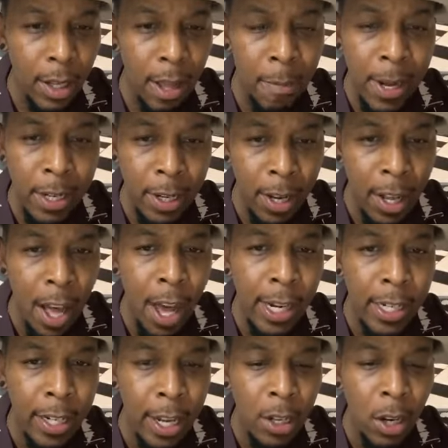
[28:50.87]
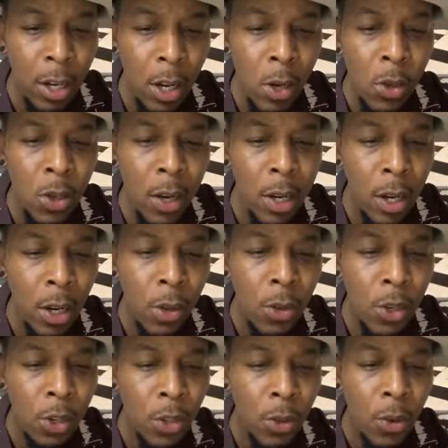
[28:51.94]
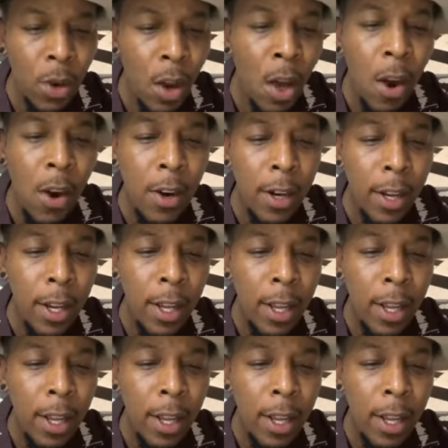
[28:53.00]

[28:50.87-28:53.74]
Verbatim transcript: That means that God is getting closer and closer to her heart.